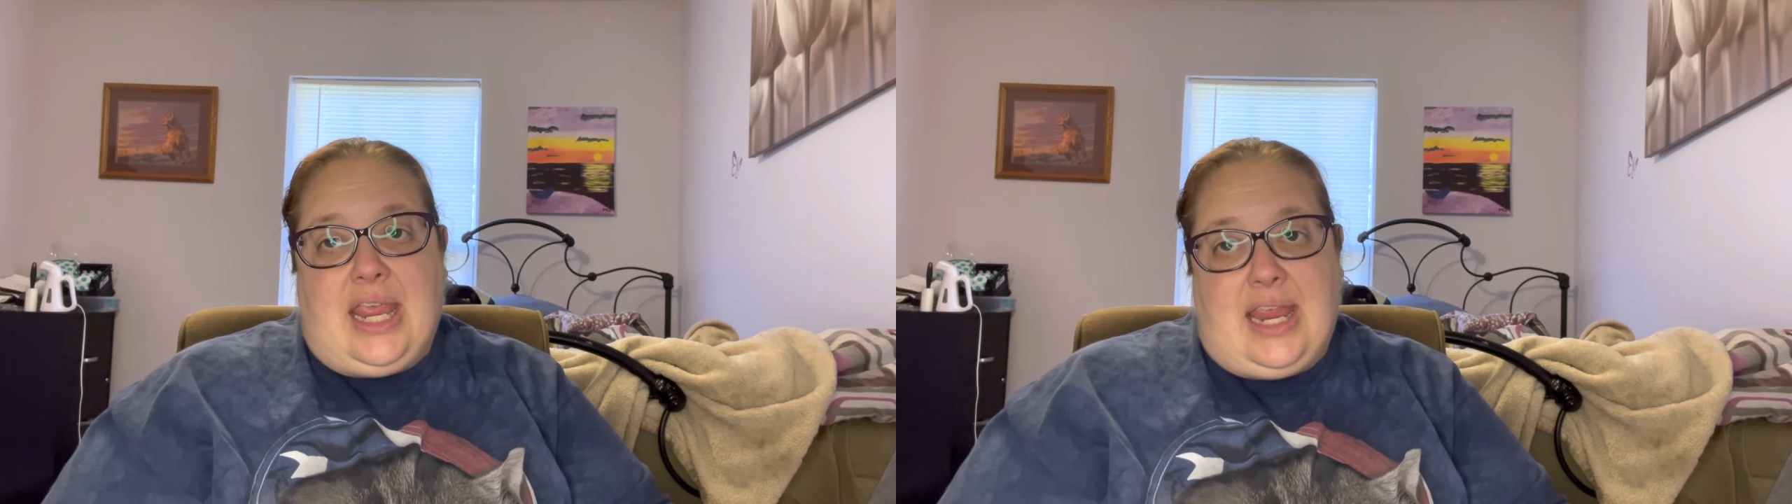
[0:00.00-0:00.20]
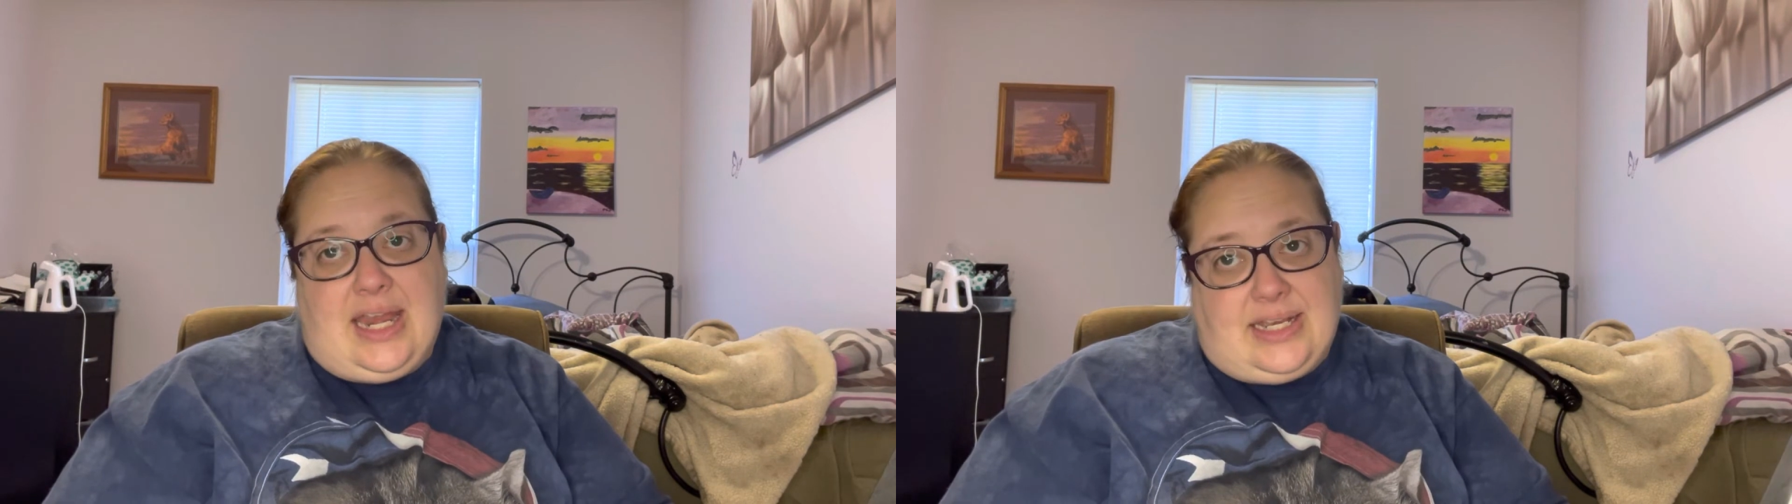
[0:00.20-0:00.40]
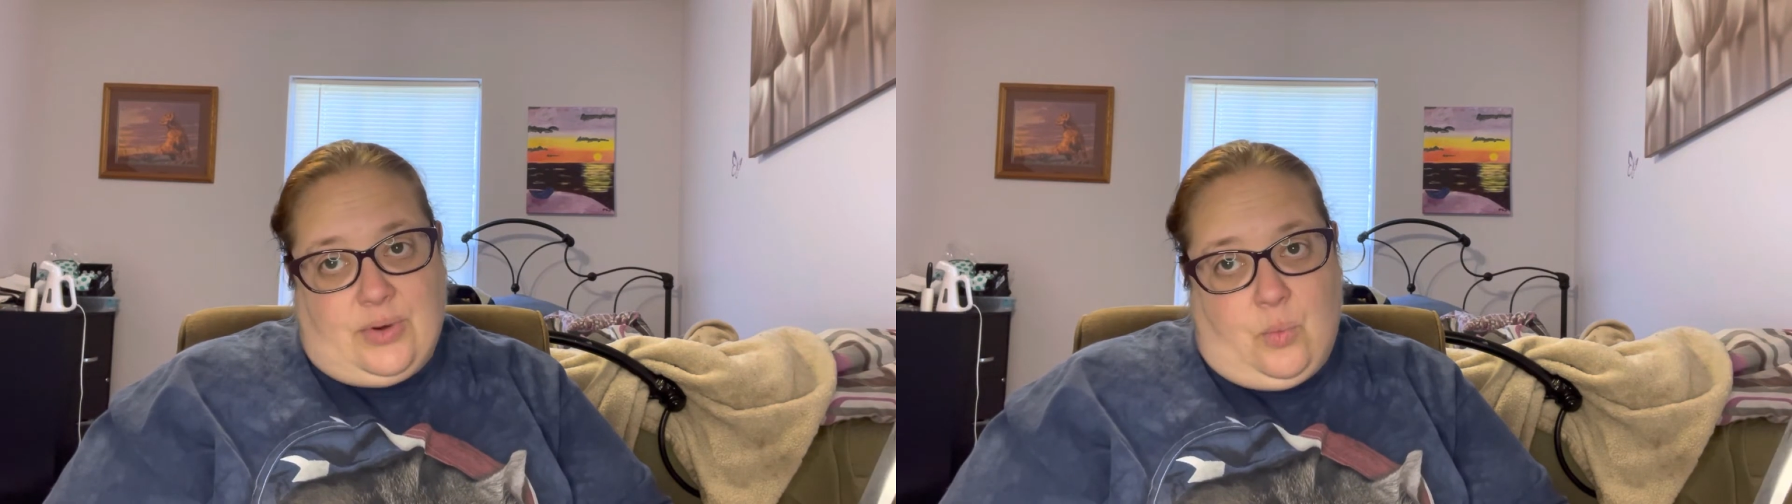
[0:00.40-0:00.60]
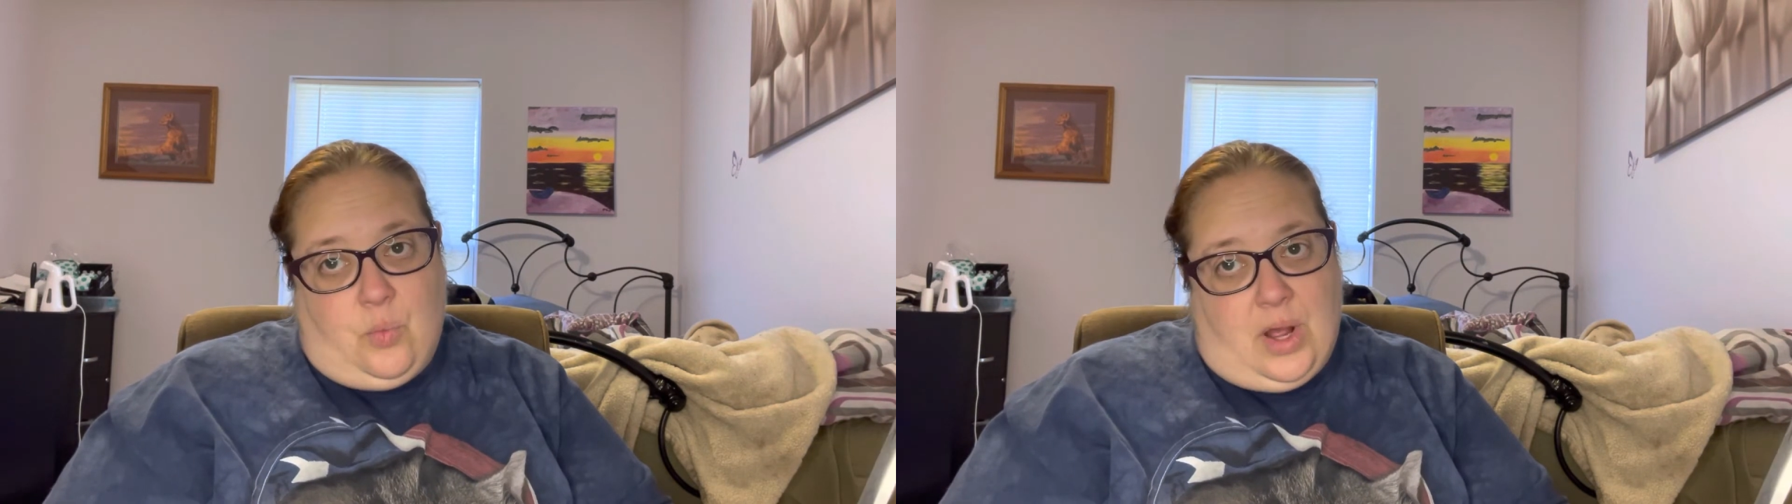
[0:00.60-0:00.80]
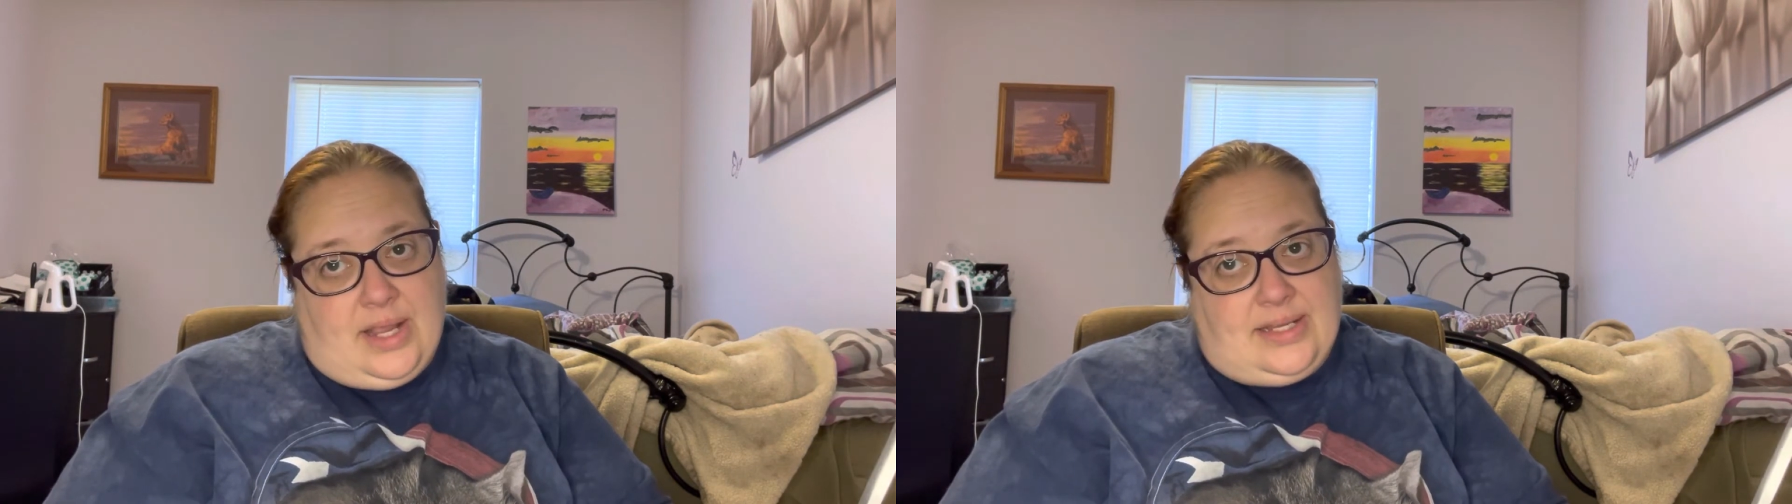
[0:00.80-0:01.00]
It
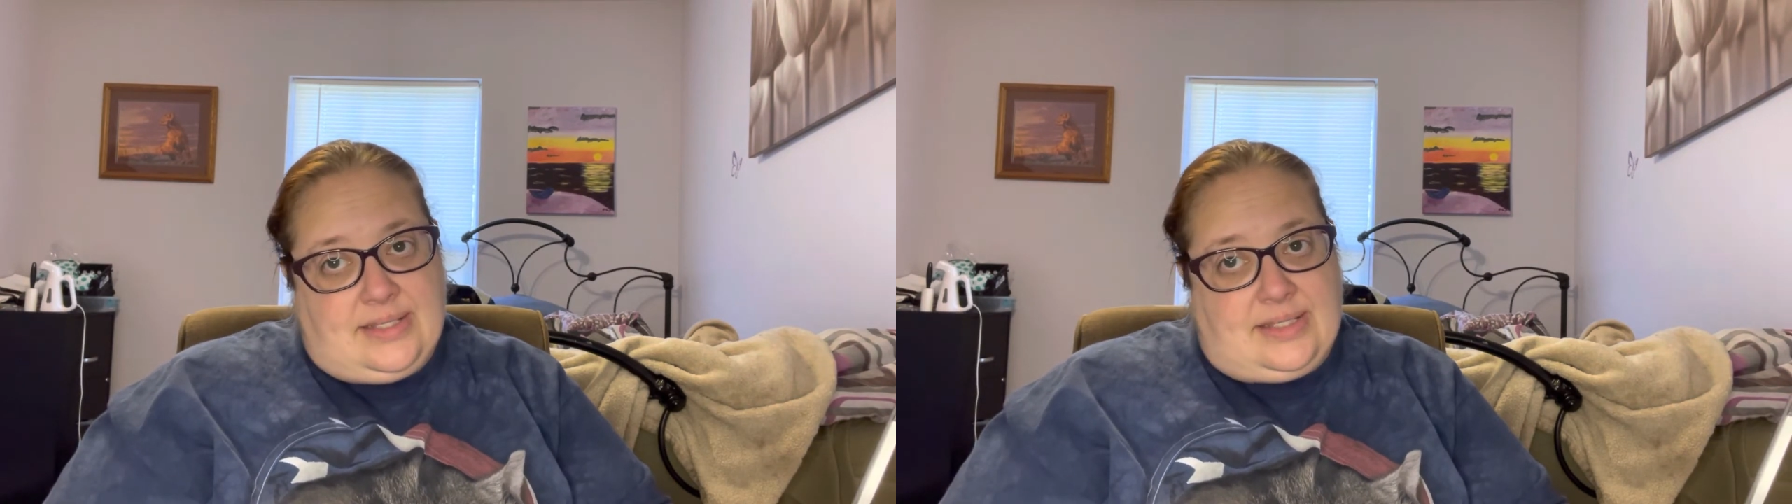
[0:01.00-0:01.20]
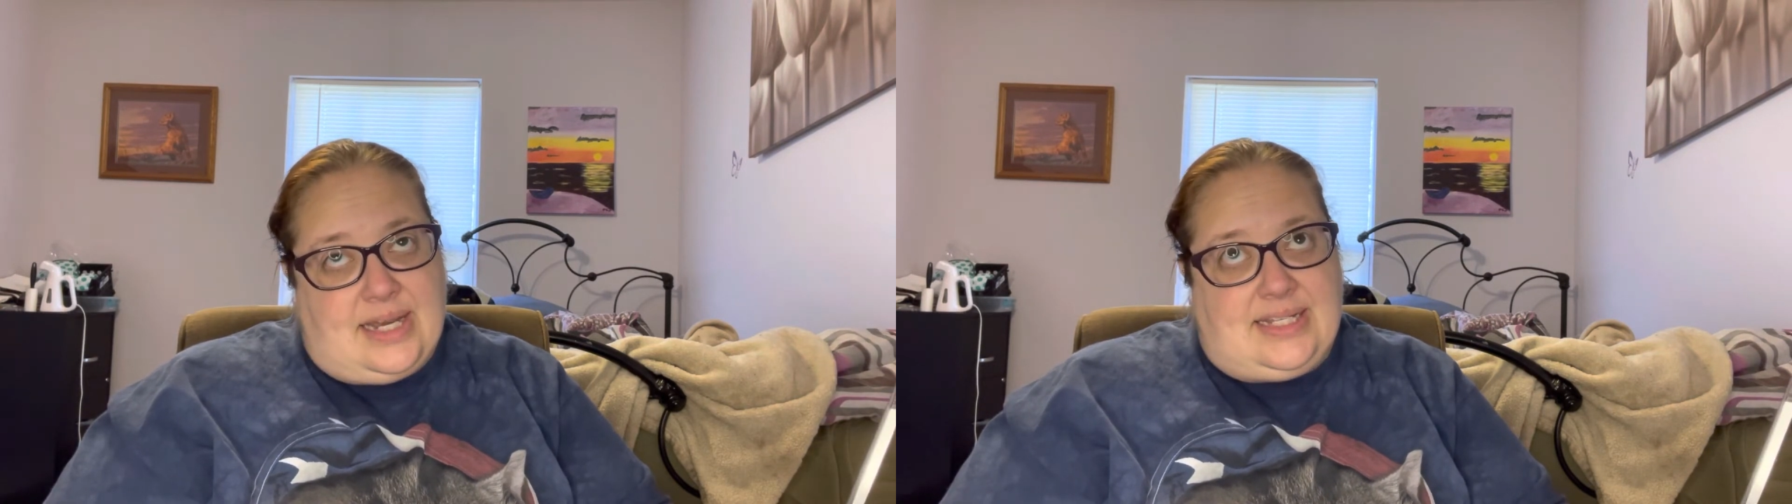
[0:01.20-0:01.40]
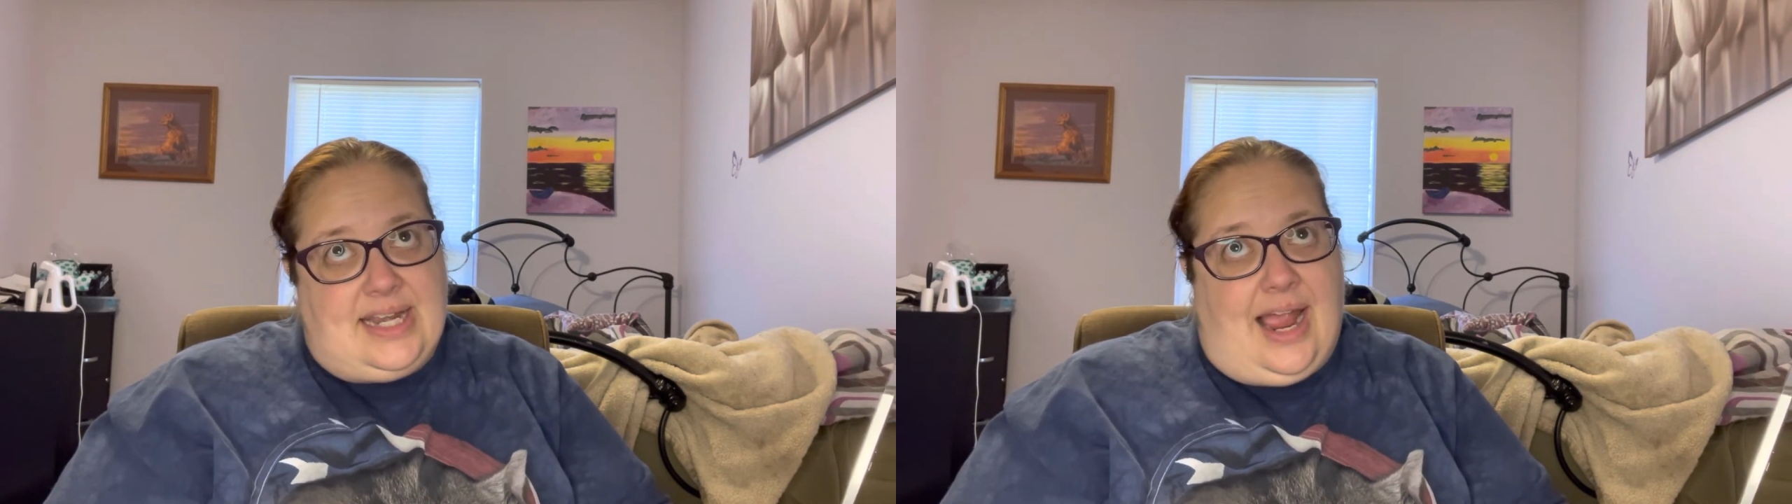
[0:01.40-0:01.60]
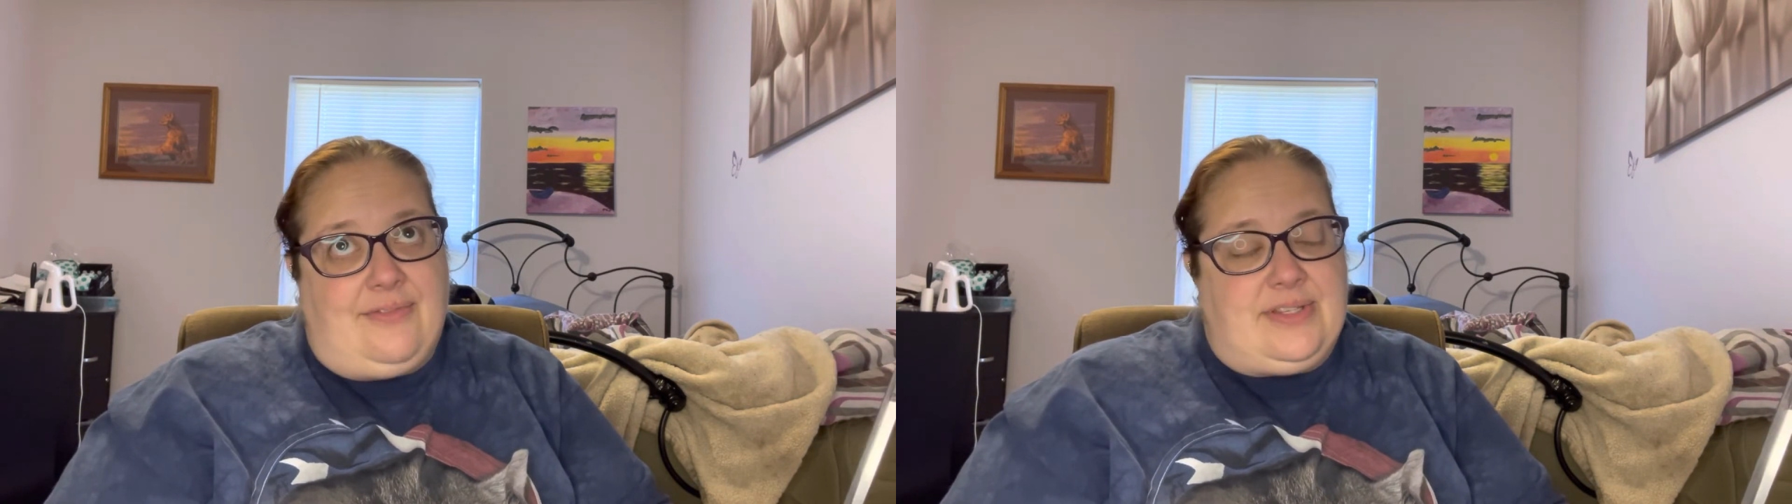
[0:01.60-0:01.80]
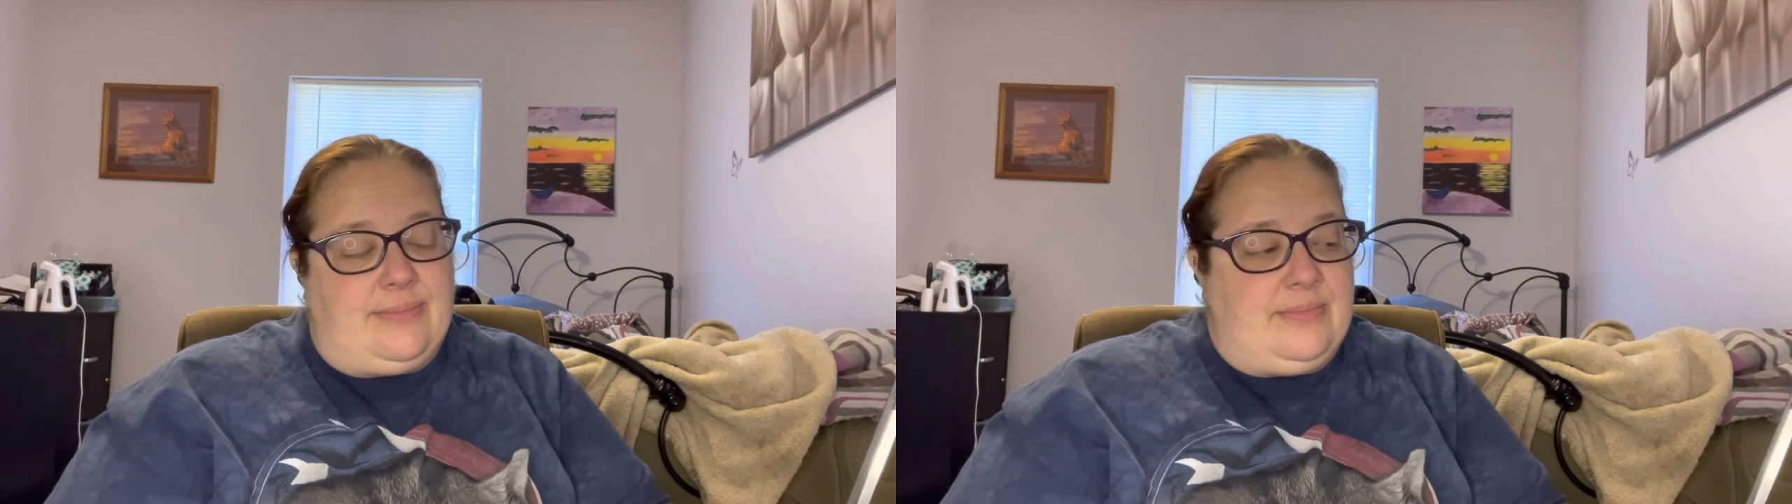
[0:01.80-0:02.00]
did have